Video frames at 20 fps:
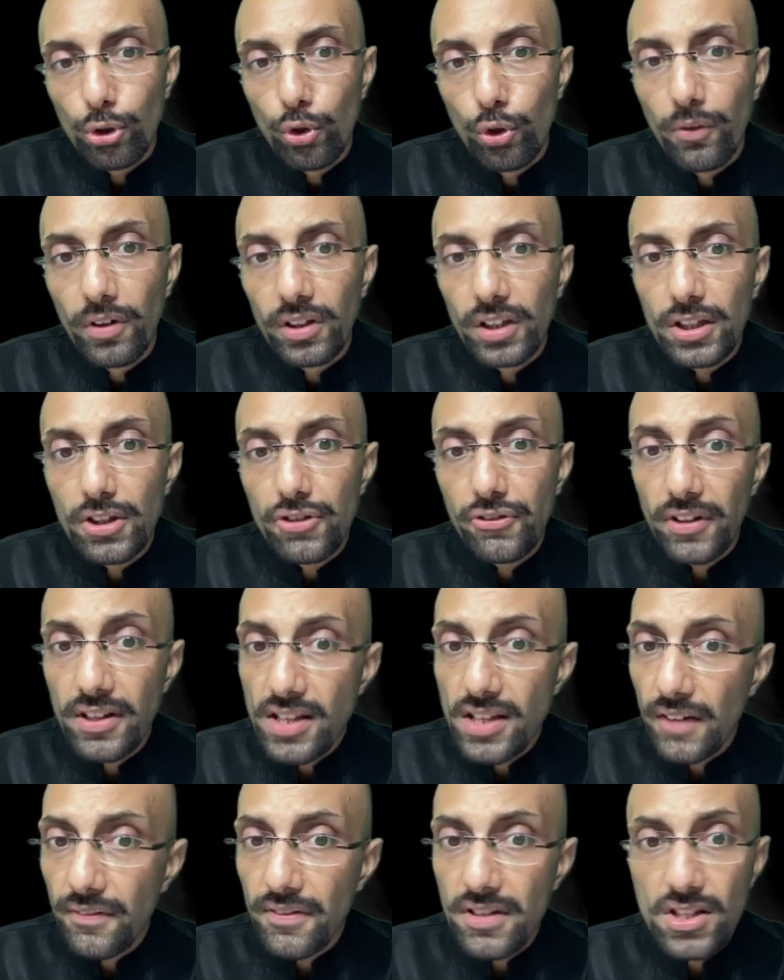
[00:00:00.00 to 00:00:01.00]
over the 3
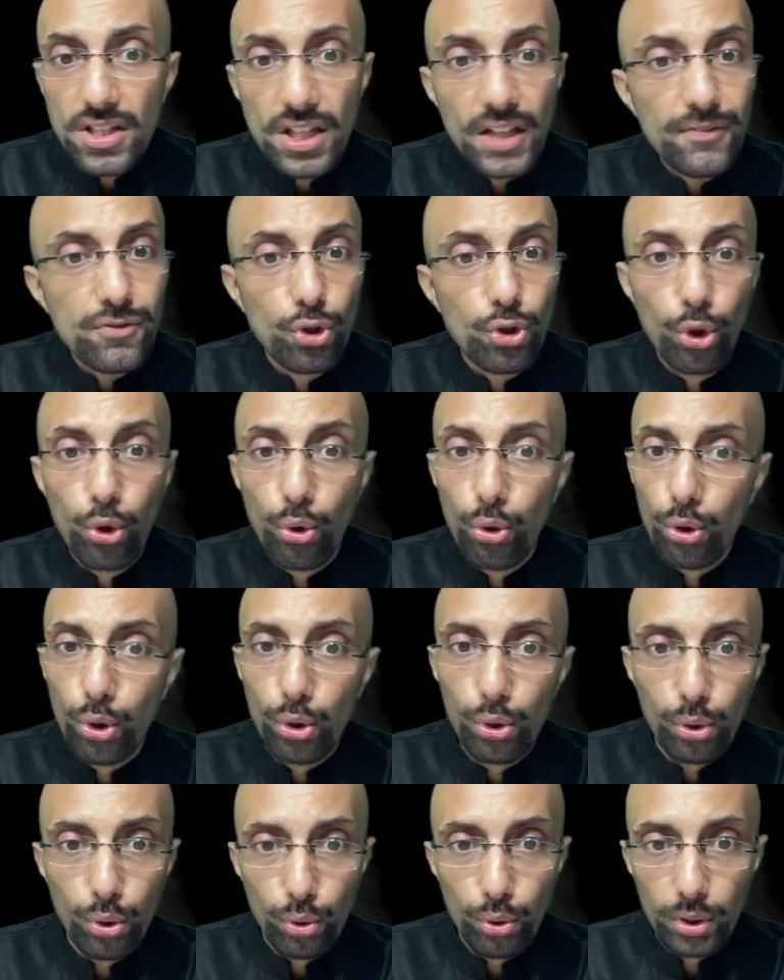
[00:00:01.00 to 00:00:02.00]
service chiefs?
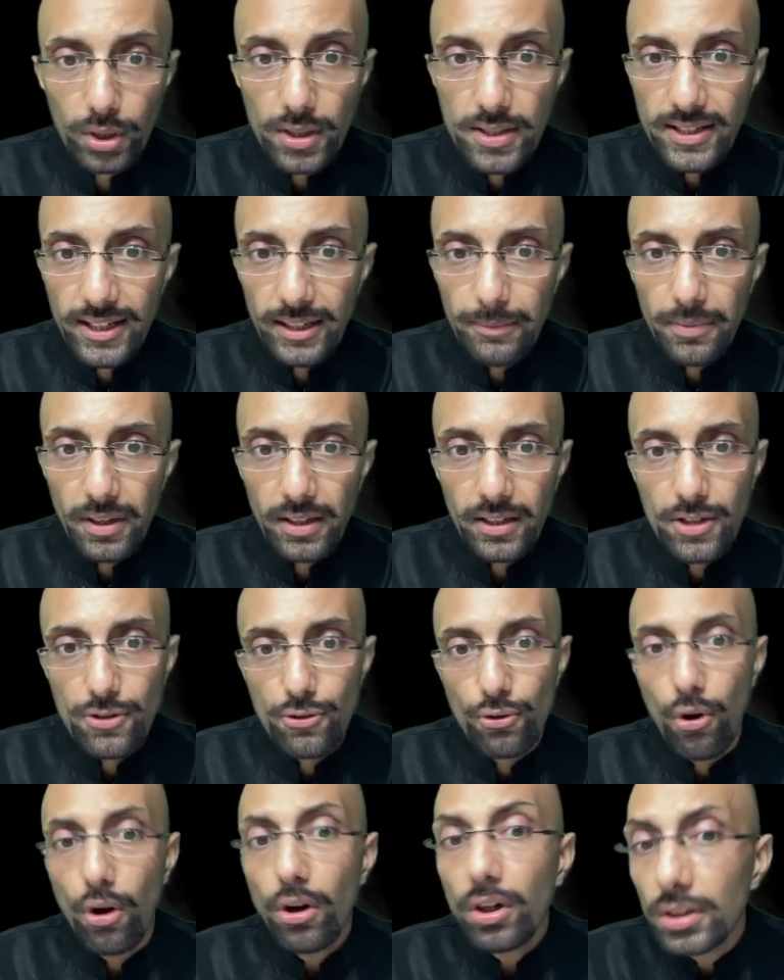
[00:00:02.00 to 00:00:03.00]
No. This statement is
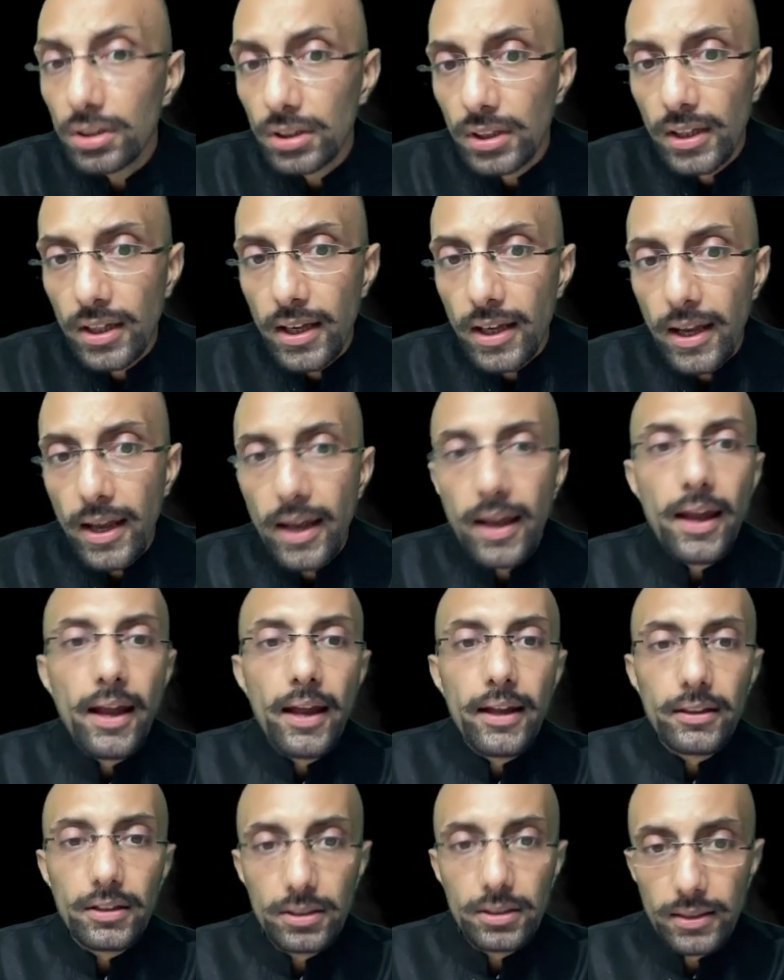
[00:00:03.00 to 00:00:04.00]
wrong.
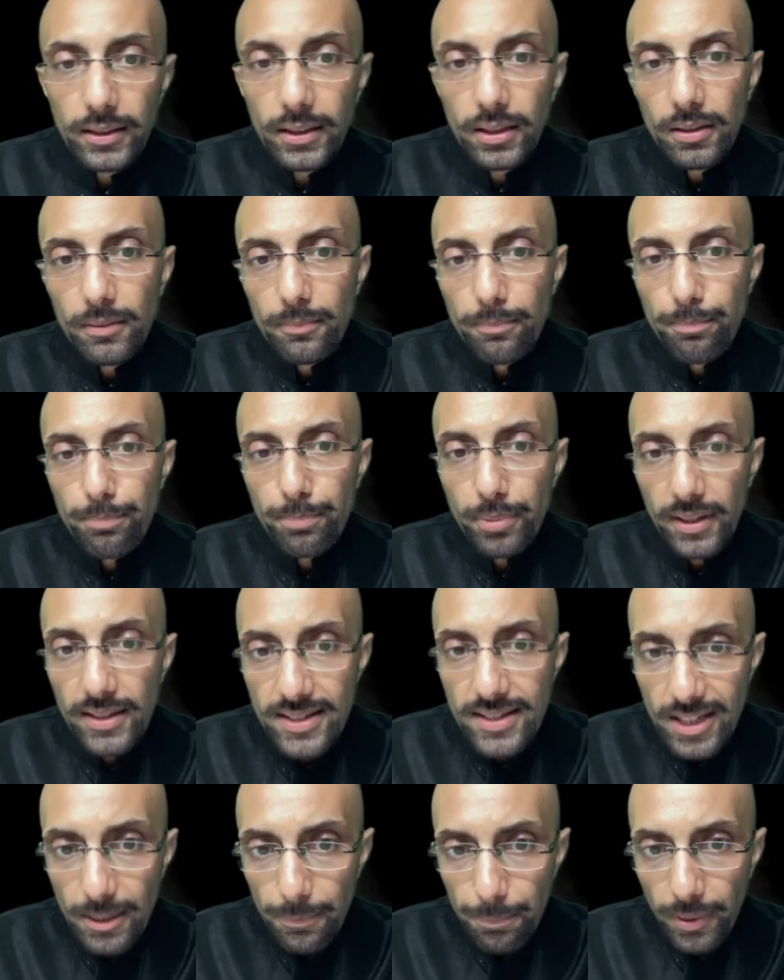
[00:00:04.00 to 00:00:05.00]
Third,
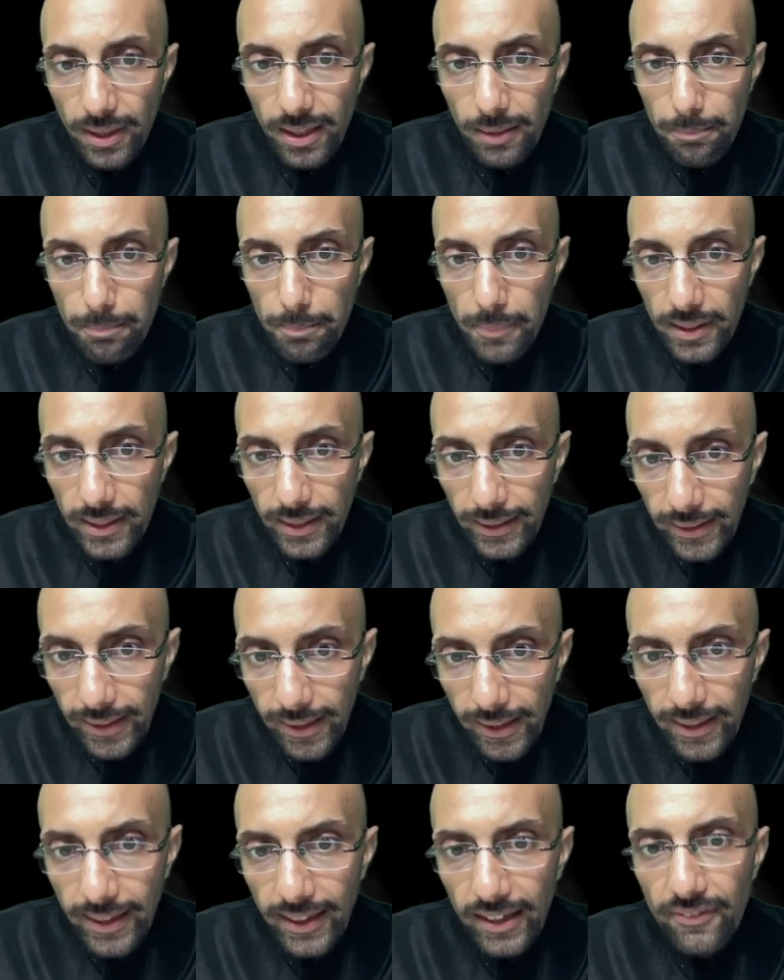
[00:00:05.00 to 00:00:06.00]
principal
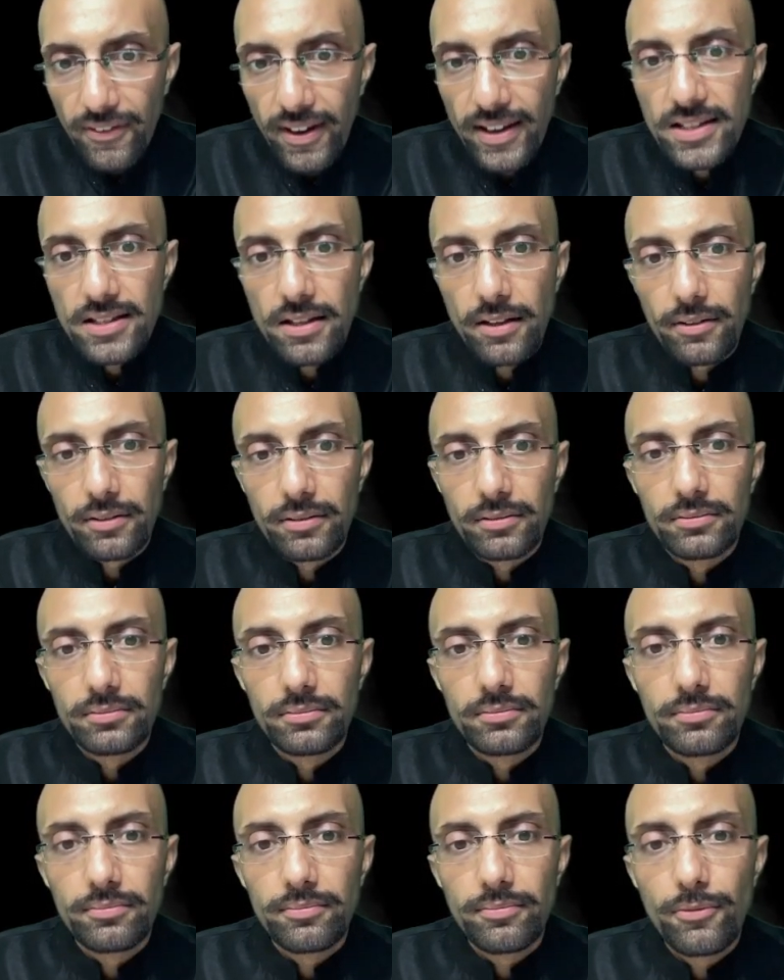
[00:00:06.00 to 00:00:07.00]
military advisor
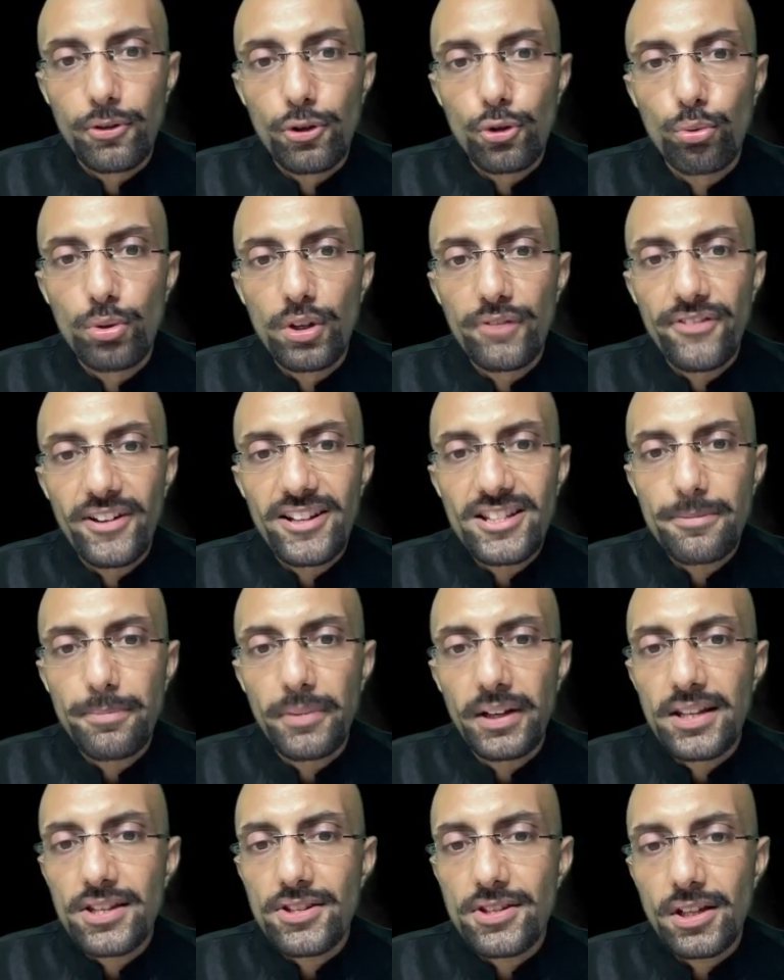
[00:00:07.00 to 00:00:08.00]
to defense
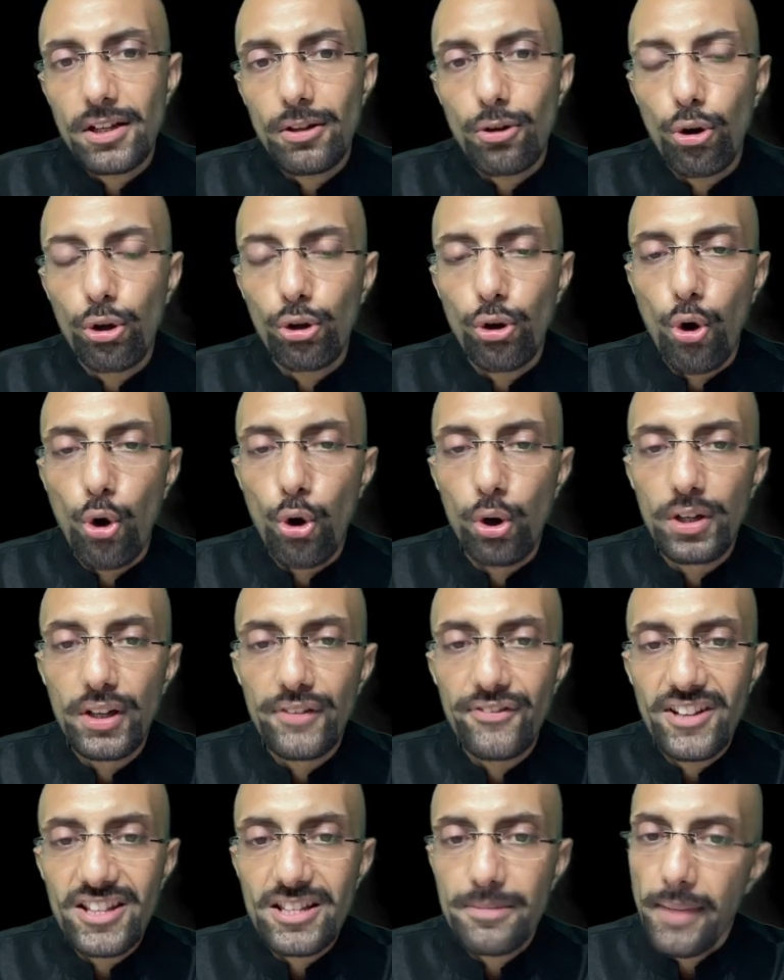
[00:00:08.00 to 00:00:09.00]
minister on all
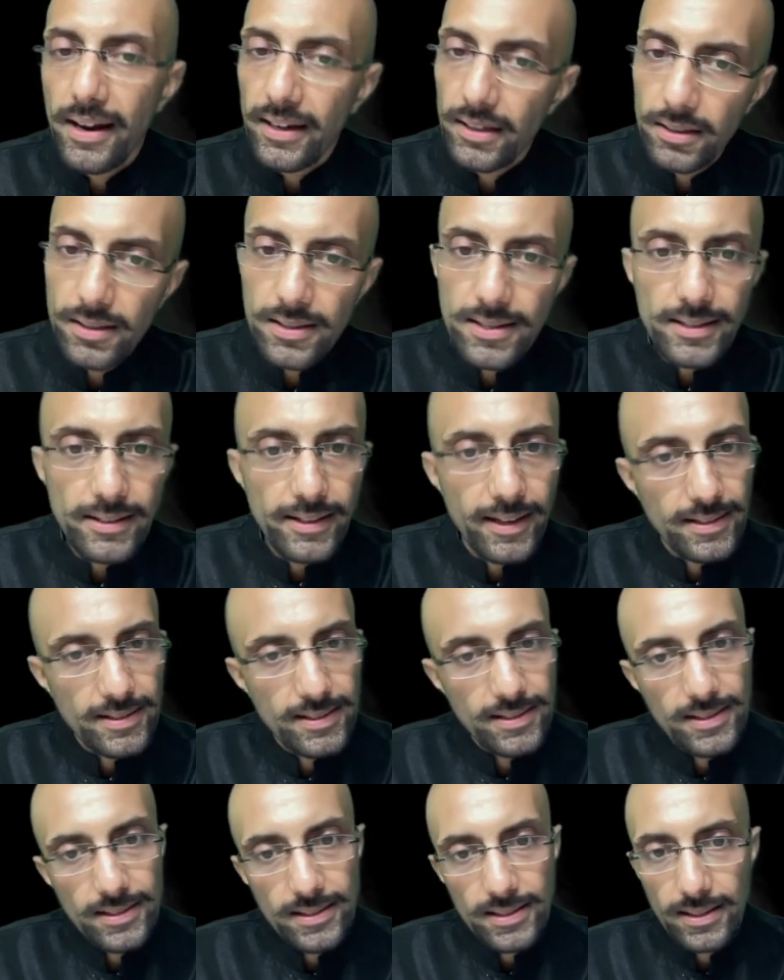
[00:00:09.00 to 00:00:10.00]
defense matters?
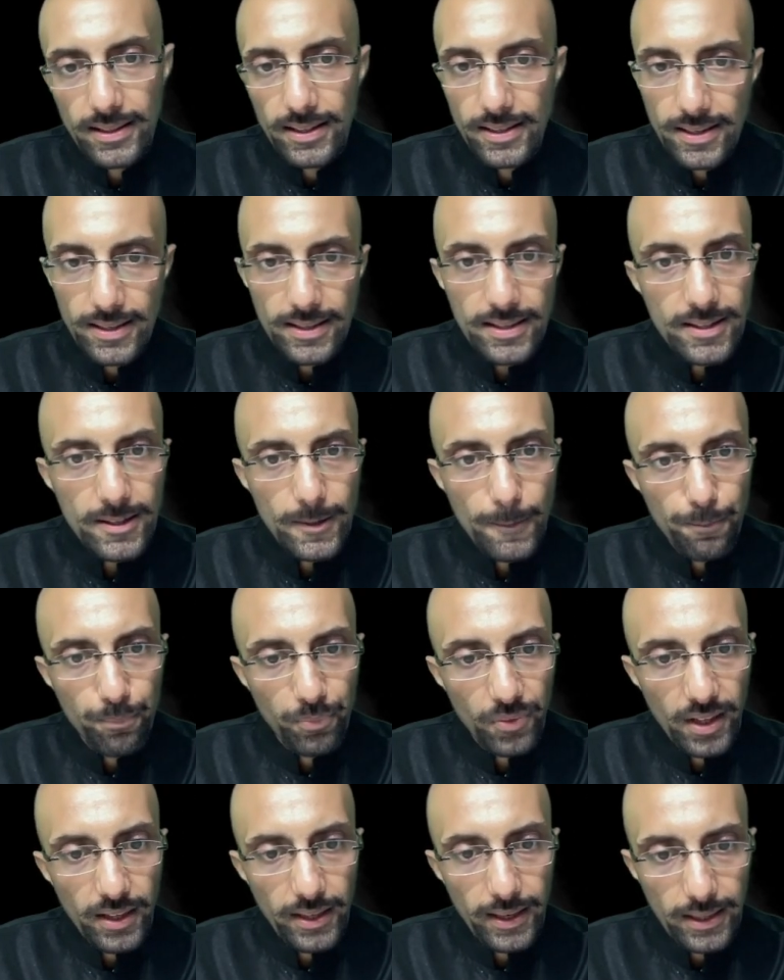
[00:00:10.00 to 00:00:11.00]
Yes, this is
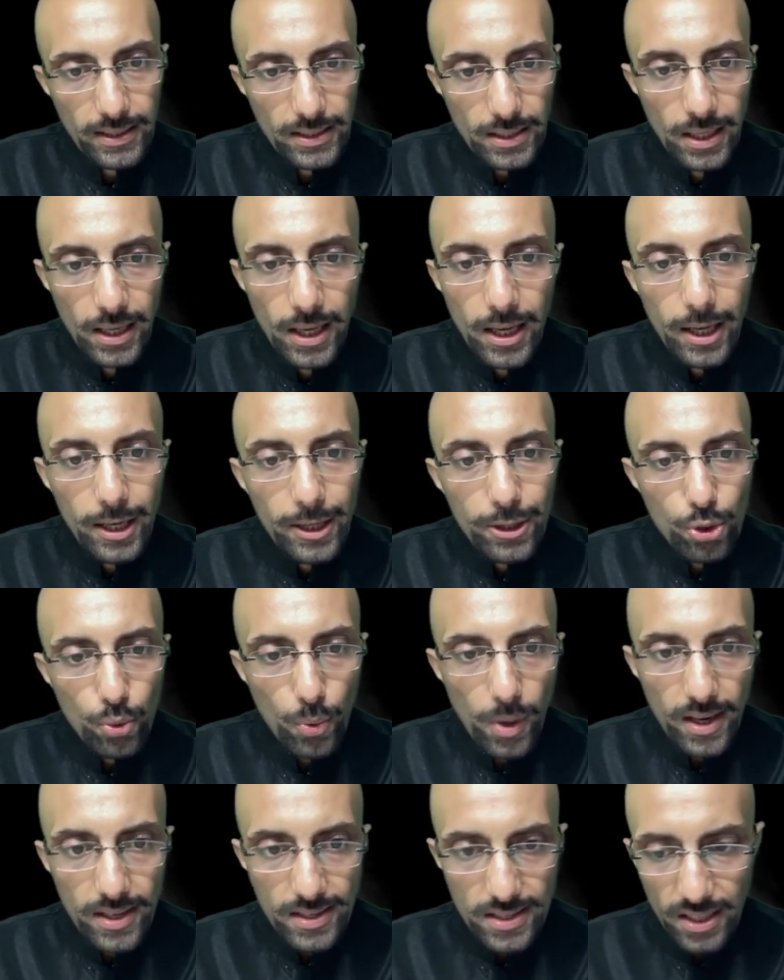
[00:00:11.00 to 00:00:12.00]
correct. So
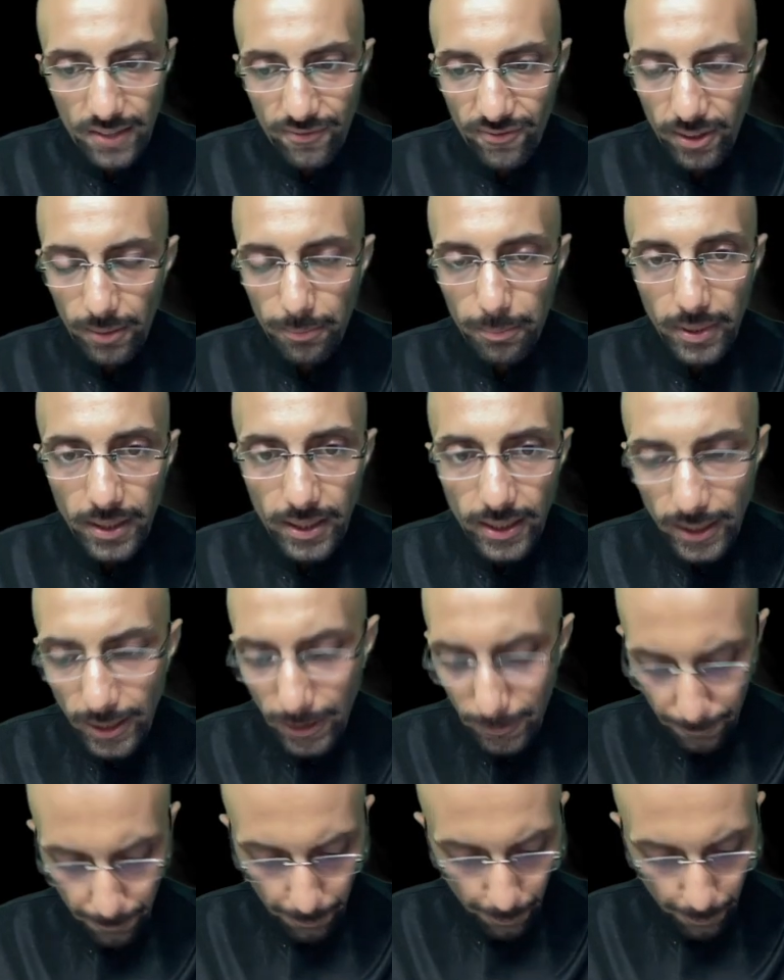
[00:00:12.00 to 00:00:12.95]
answer will be,